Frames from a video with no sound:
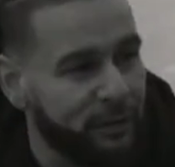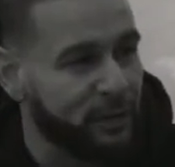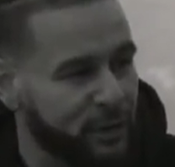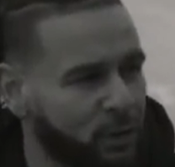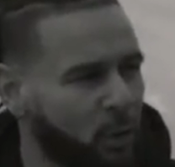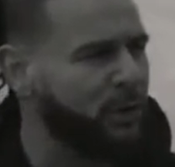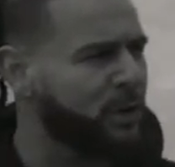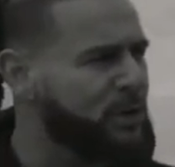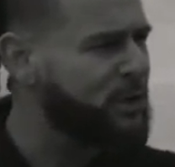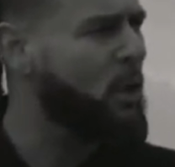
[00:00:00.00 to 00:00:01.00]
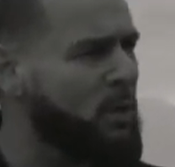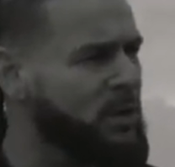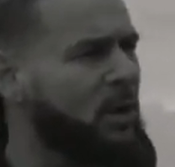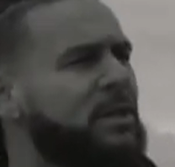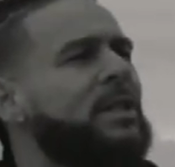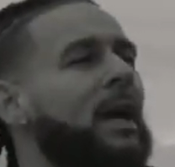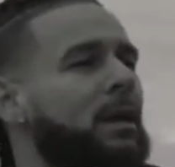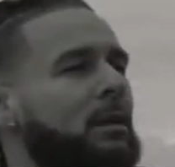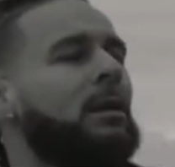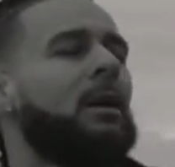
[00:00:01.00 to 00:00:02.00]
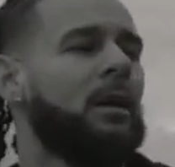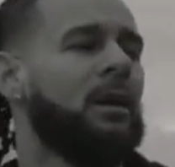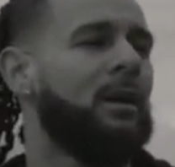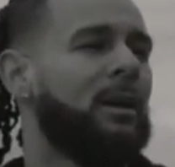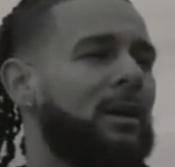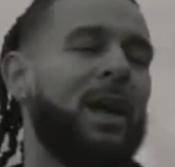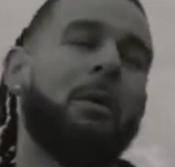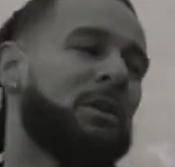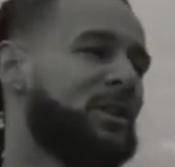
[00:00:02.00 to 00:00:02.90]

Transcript: is short, then so is our sight. Yeah, we're